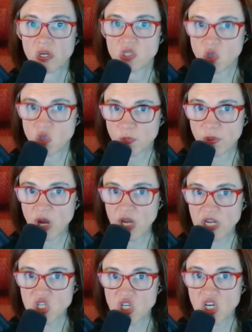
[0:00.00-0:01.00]
to
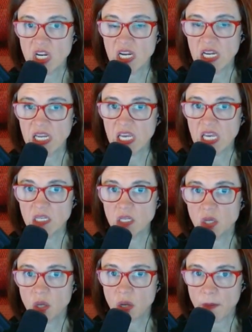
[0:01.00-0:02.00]
punish, hit,
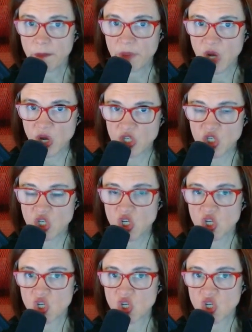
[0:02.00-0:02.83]
punch,